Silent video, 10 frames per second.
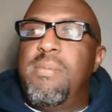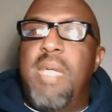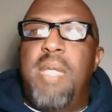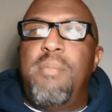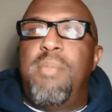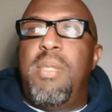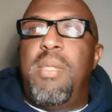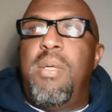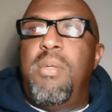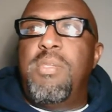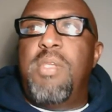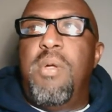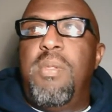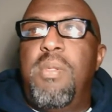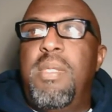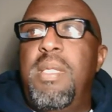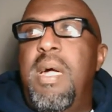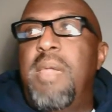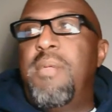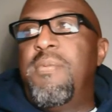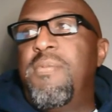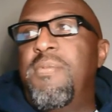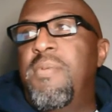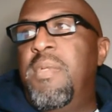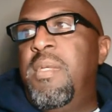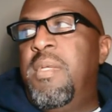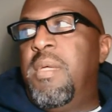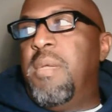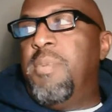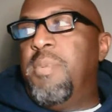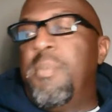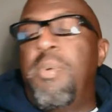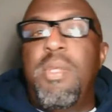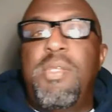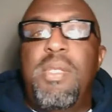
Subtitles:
gotten blown totally out of proportion.